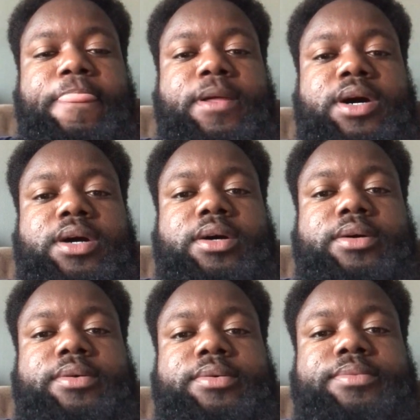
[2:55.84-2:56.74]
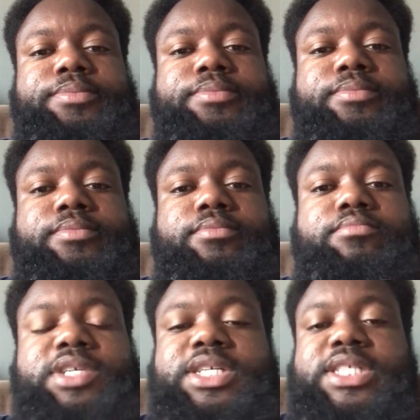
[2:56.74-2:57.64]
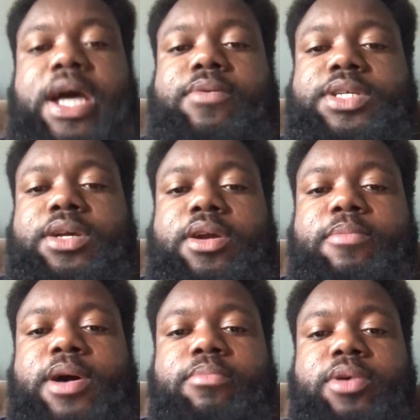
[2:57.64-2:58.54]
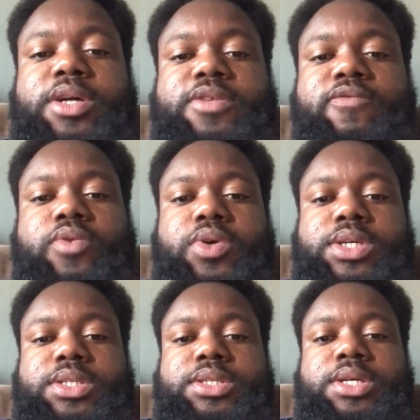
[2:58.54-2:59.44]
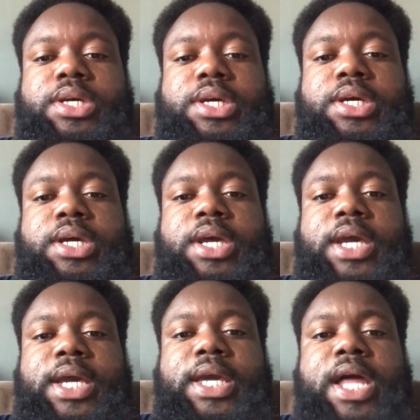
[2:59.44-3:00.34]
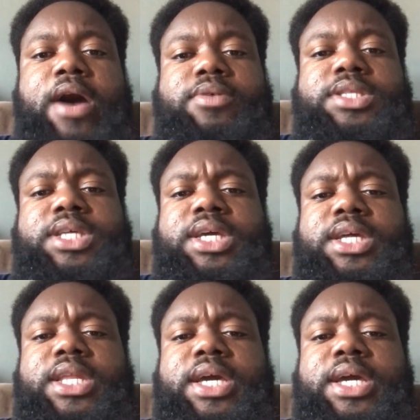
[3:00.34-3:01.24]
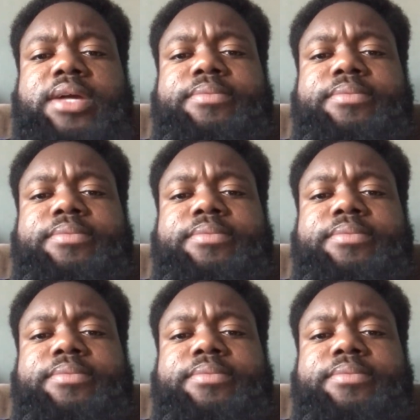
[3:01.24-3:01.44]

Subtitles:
uh, because I was hearing my brother's voice, and I was thinking that